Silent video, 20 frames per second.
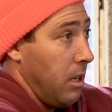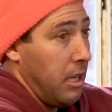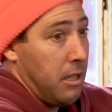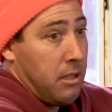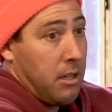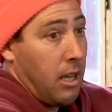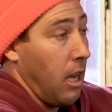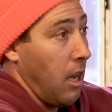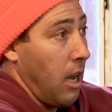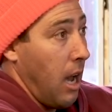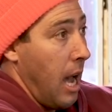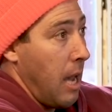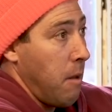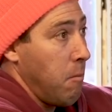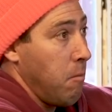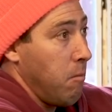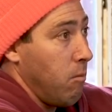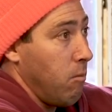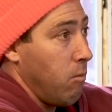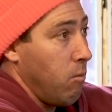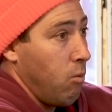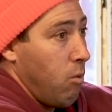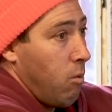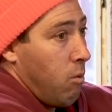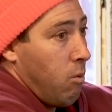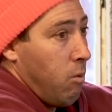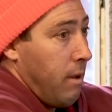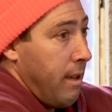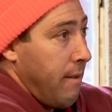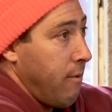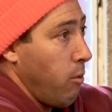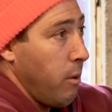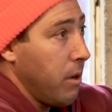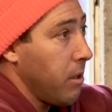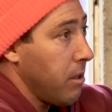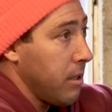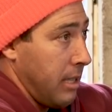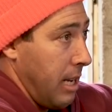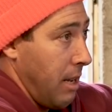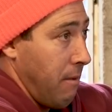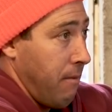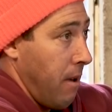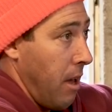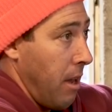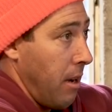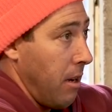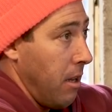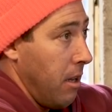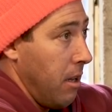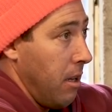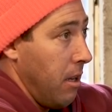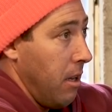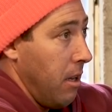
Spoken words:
It's we have a real estate fund.